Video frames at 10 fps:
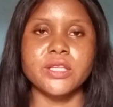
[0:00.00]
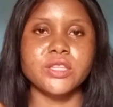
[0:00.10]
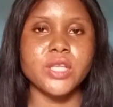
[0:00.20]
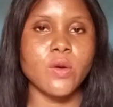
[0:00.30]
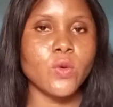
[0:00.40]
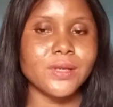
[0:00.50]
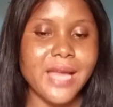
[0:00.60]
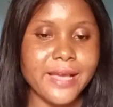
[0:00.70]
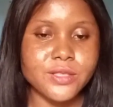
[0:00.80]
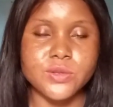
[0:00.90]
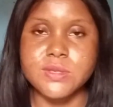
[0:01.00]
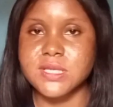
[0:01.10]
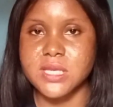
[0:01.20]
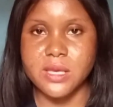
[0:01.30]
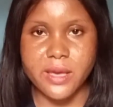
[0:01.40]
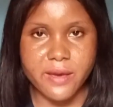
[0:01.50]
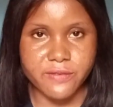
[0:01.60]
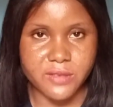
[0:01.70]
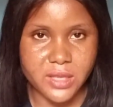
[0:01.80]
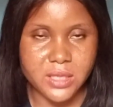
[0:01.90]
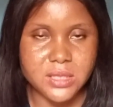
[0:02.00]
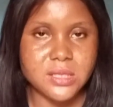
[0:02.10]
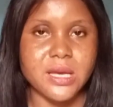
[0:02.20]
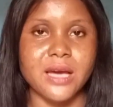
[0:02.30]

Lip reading: they would like to see evidence.